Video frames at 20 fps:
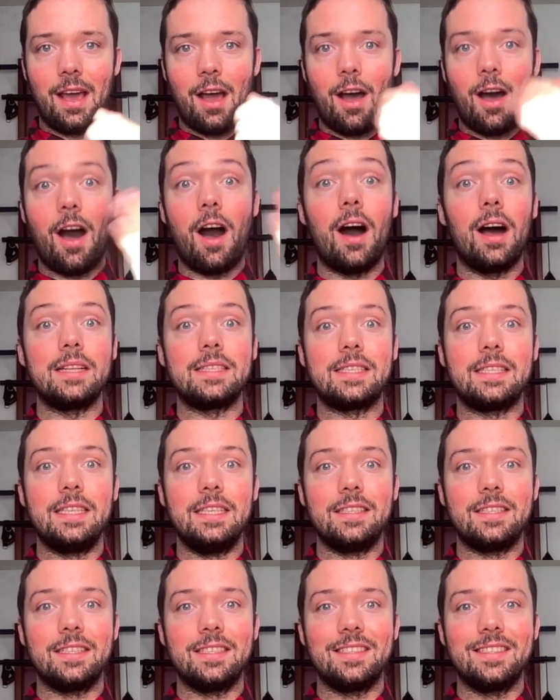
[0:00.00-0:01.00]
hot
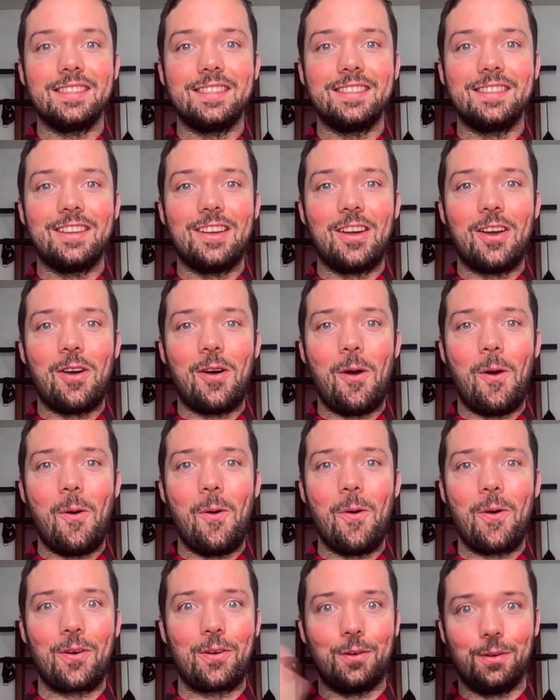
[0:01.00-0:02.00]
seasons
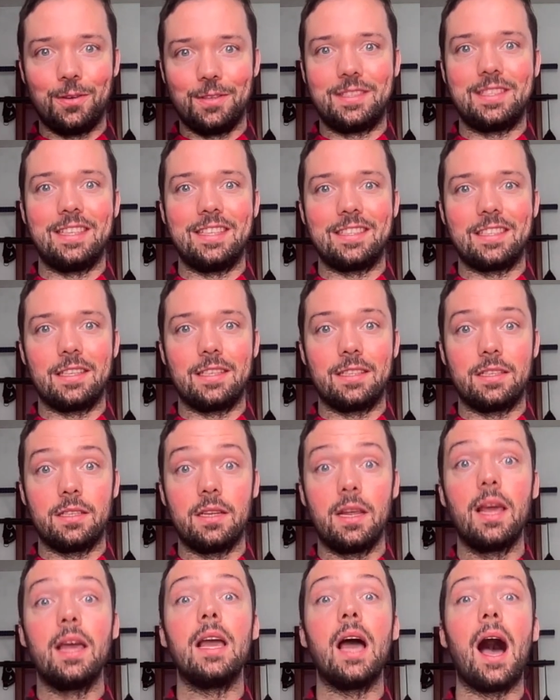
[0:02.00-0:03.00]
or cold seasons?
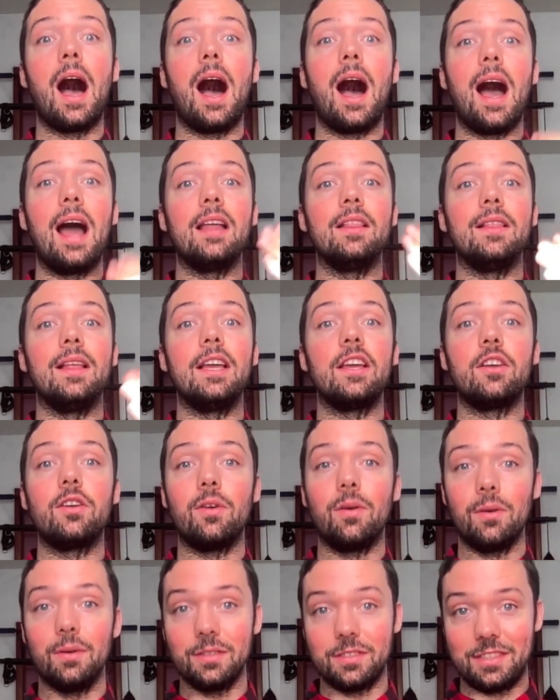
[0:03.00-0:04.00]
I like
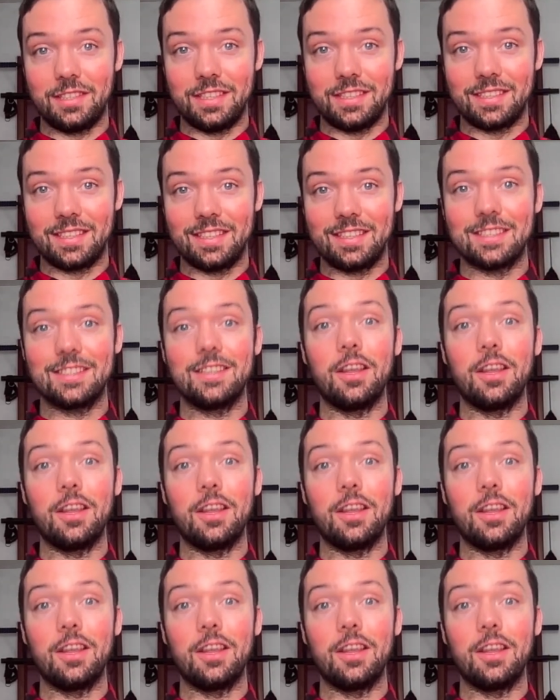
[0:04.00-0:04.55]
cold seasons.